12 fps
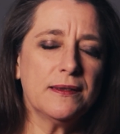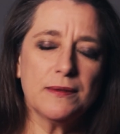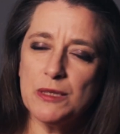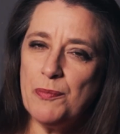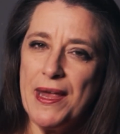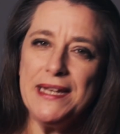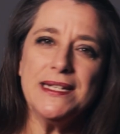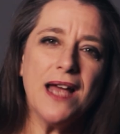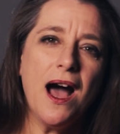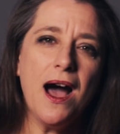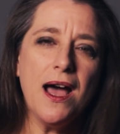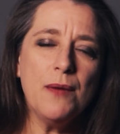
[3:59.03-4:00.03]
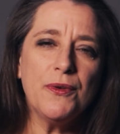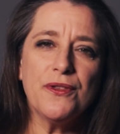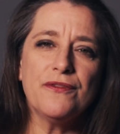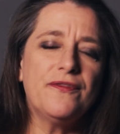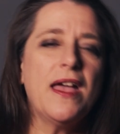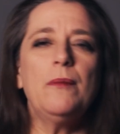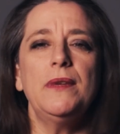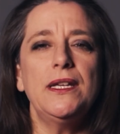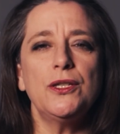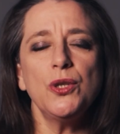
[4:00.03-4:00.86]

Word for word: spend time with your family